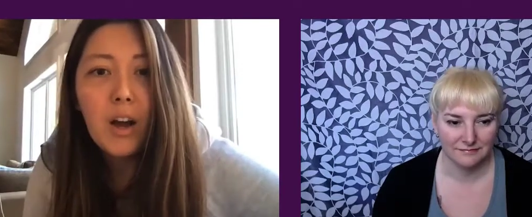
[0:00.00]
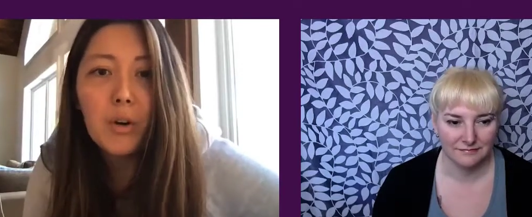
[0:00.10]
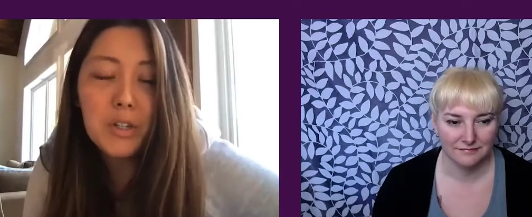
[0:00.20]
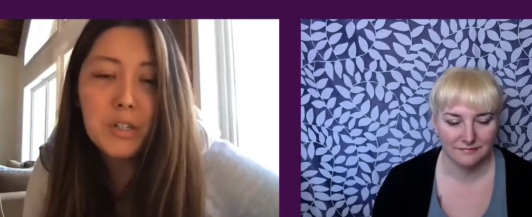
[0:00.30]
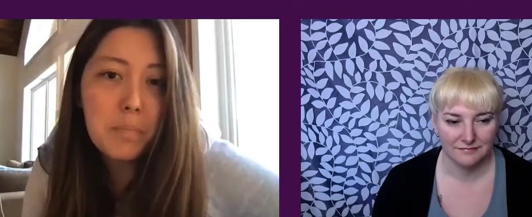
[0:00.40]

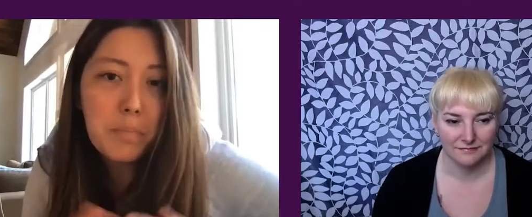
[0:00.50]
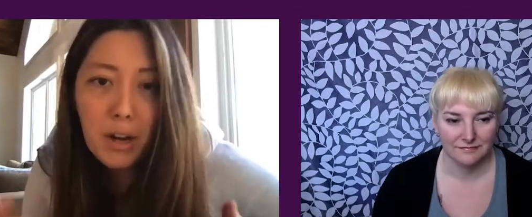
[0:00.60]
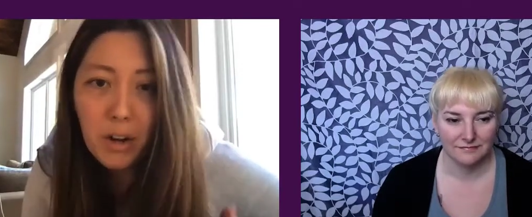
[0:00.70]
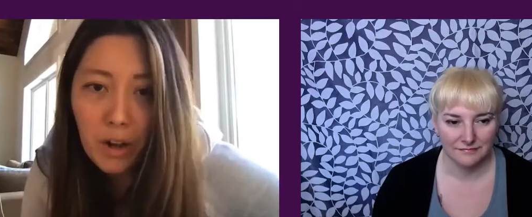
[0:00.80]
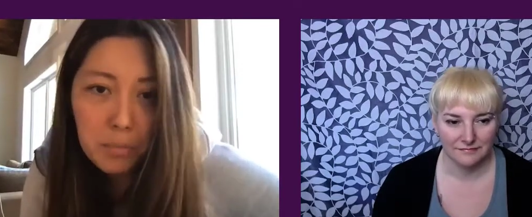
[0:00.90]
Speaker 1: or just a
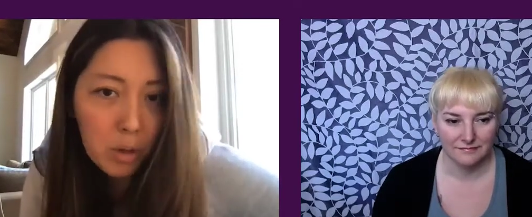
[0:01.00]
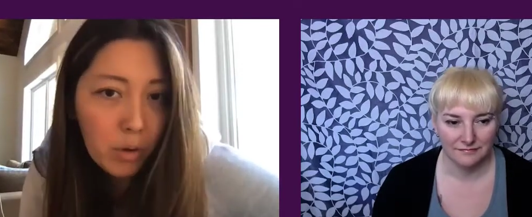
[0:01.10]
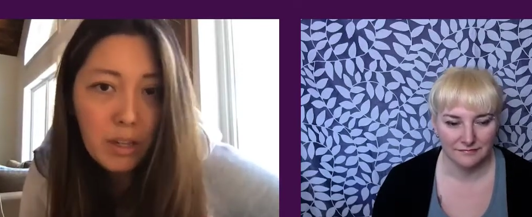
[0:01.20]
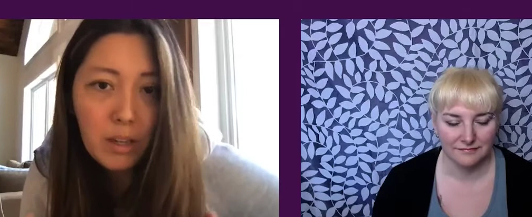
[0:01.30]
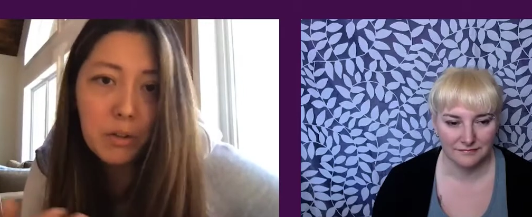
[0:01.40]
better
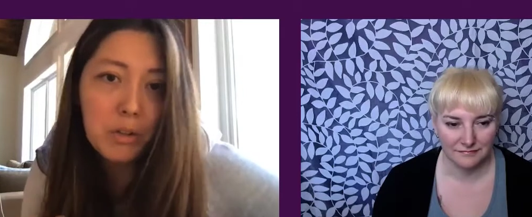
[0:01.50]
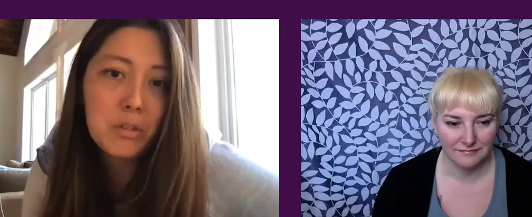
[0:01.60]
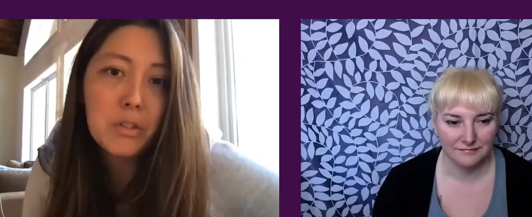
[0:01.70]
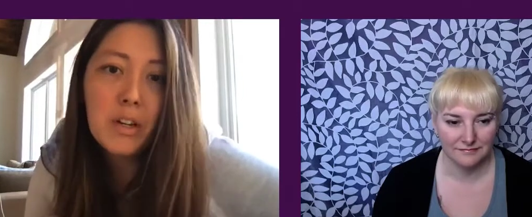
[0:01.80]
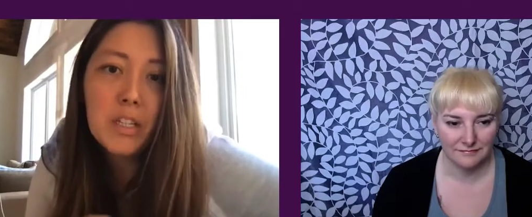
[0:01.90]
employee or
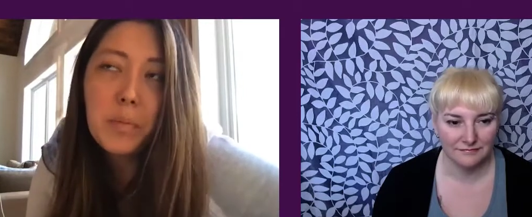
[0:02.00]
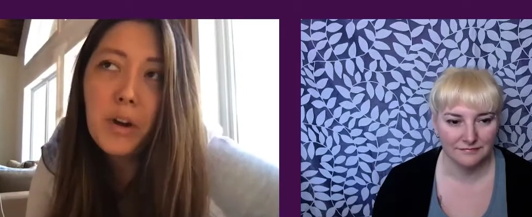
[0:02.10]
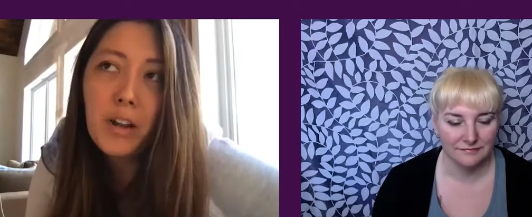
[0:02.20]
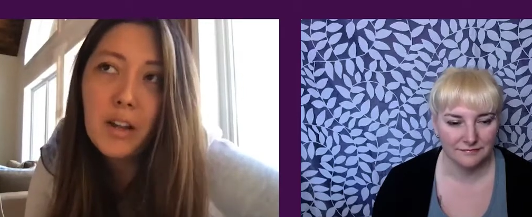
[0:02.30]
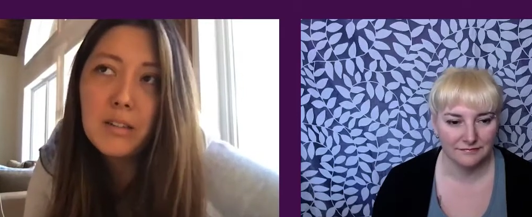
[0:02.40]
user
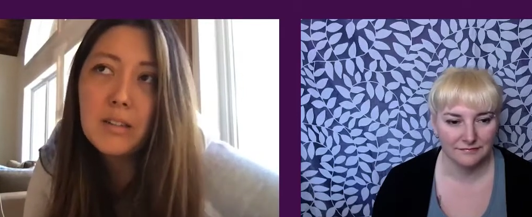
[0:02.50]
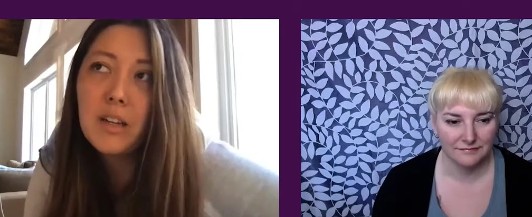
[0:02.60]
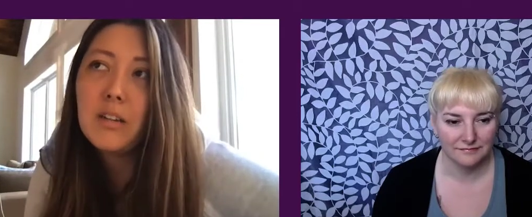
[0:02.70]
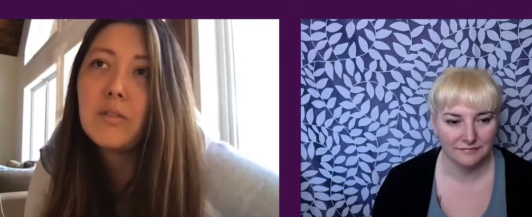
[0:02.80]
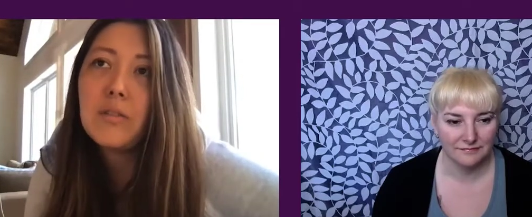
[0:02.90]
experience
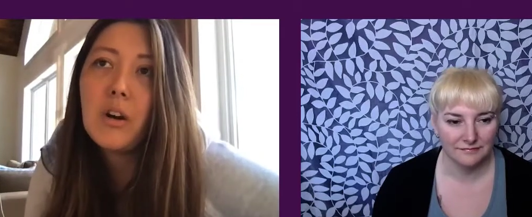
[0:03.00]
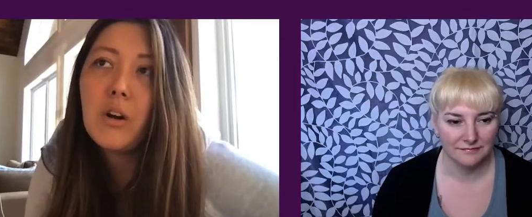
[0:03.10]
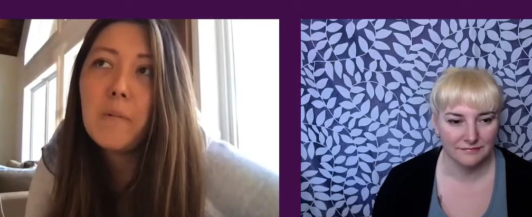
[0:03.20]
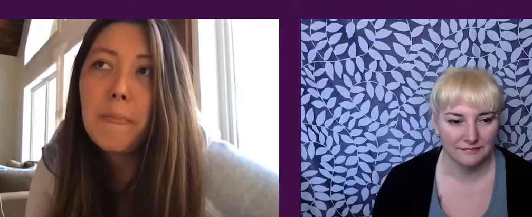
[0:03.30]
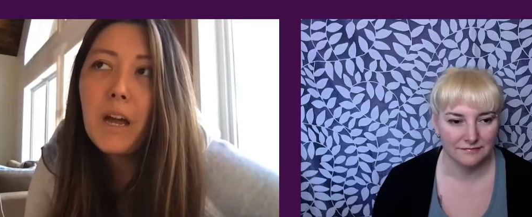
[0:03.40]
and so